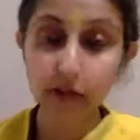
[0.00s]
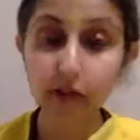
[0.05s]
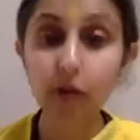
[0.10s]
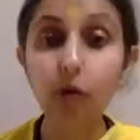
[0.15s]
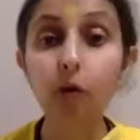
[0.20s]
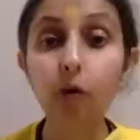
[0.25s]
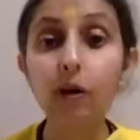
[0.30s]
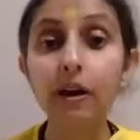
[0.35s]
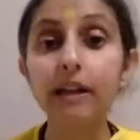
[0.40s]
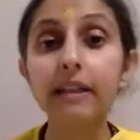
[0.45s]

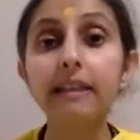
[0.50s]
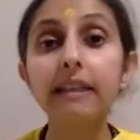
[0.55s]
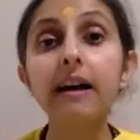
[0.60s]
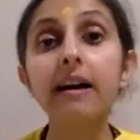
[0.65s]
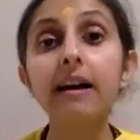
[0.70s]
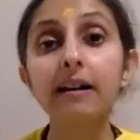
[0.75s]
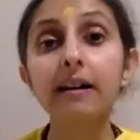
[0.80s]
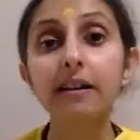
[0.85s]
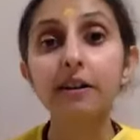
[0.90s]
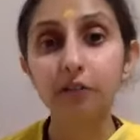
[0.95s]

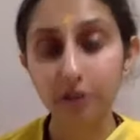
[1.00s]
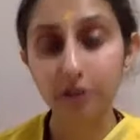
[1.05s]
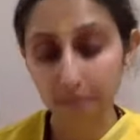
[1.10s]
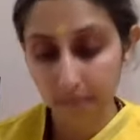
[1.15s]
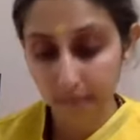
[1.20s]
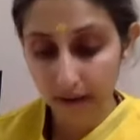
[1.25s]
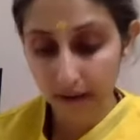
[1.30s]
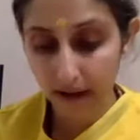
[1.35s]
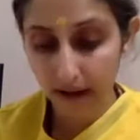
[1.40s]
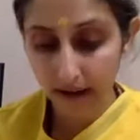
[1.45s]
lohita, or
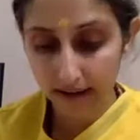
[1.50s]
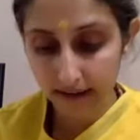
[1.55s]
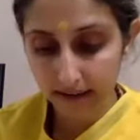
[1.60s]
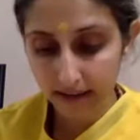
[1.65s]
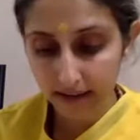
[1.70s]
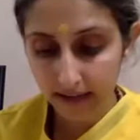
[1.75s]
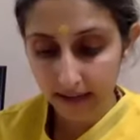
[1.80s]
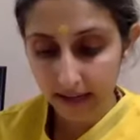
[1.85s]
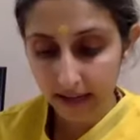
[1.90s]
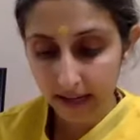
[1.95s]
blood.
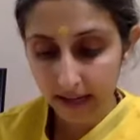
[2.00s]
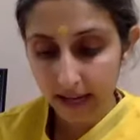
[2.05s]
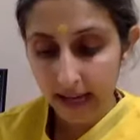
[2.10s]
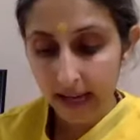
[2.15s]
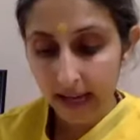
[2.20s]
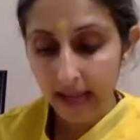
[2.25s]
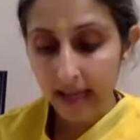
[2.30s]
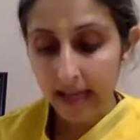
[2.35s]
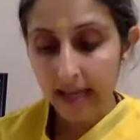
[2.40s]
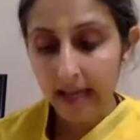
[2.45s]

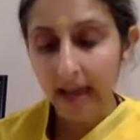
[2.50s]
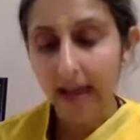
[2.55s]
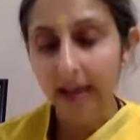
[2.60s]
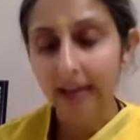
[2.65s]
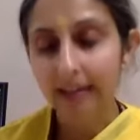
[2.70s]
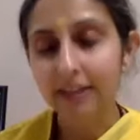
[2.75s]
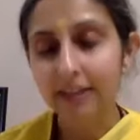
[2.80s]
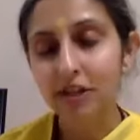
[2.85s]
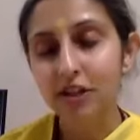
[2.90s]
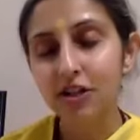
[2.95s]

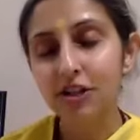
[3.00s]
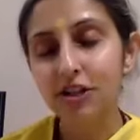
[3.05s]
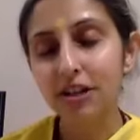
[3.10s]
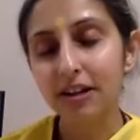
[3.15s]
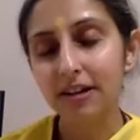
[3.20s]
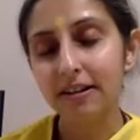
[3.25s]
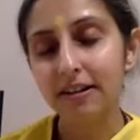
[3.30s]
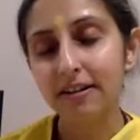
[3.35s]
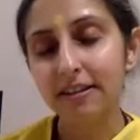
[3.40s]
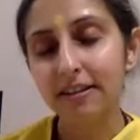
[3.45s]

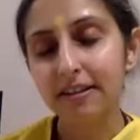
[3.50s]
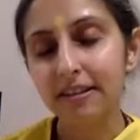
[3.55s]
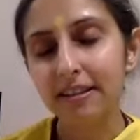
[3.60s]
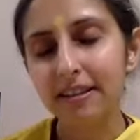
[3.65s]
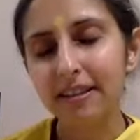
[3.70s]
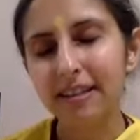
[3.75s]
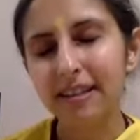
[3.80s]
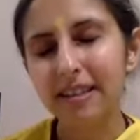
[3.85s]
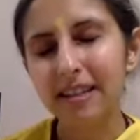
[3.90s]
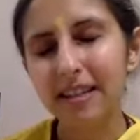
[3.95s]
Anishtaha,
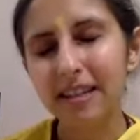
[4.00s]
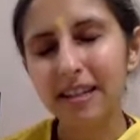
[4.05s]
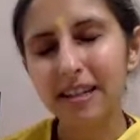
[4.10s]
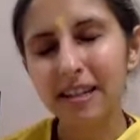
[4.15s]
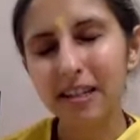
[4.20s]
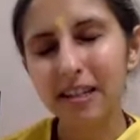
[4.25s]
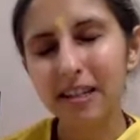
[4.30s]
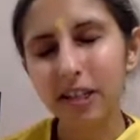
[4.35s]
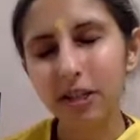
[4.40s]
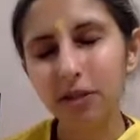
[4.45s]
the
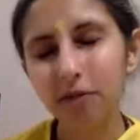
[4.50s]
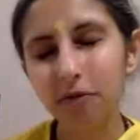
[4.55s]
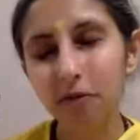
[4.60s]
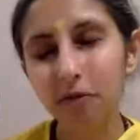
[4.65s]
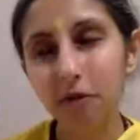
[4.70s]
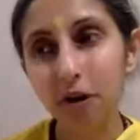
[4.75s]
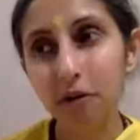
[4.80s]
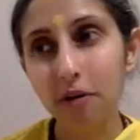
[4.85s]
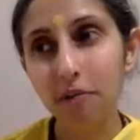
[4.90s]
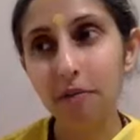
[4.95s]
subtlest
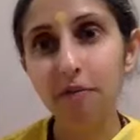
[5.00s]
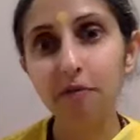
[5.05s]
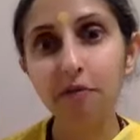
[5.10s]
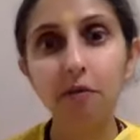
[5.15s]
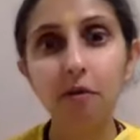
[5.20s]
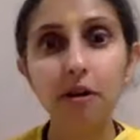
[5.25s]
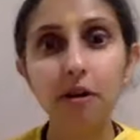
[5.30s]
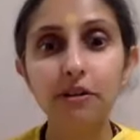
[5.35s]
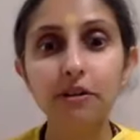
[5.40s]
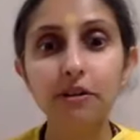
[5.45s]
form of
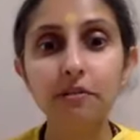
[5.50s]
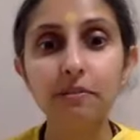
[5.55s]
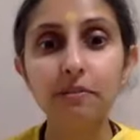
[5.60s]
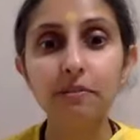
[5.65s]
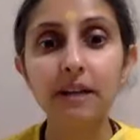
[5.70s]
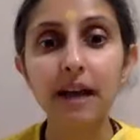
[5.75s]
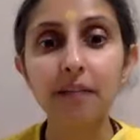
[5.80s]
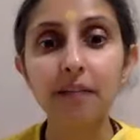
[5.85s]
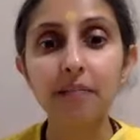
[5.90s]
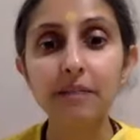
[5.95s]
water,
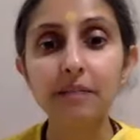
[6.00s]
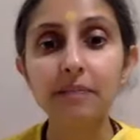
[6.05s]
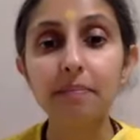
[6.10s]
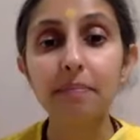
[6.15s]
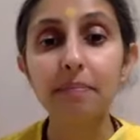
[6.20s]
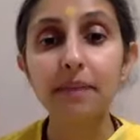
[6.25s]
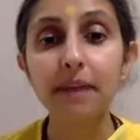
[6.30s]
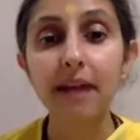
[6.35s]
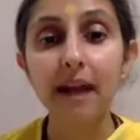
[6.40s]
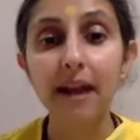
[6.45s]
becomes
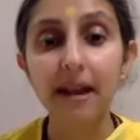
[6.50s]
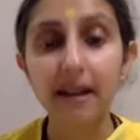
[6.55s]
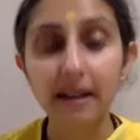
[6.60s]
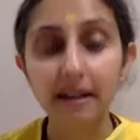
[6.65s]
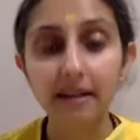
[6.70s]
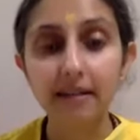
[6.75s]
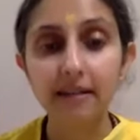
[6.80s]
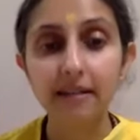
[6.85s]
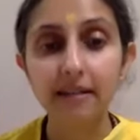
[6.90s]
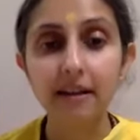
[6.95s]

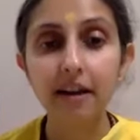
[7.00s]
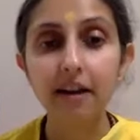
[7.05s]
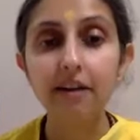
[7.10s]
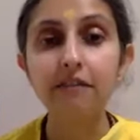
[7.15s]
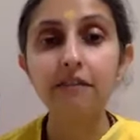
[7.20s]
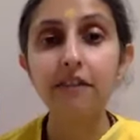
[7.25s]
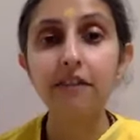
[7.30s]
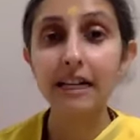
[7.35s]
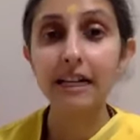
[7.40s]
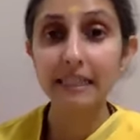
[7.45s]
prana,
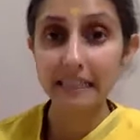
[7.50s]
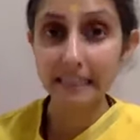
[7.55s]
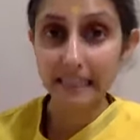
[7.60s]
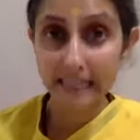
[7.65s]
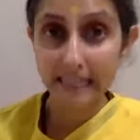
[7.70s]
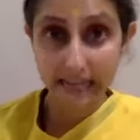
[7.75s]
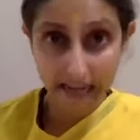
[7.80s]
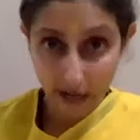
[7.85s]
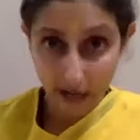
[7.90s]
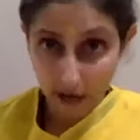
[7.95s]
our
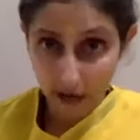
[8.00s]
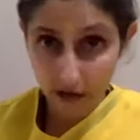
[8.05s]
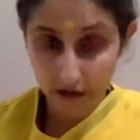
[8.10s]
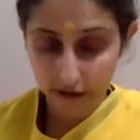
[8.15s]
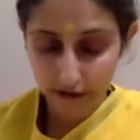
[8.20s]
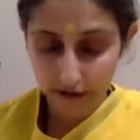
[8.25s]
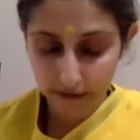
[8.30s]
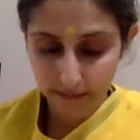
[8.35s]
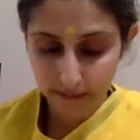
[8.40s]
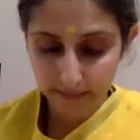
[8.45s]
vital
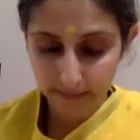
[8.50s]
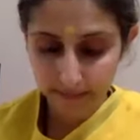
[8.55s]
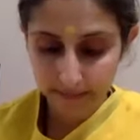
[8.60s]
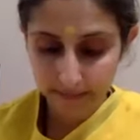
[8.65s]
airs.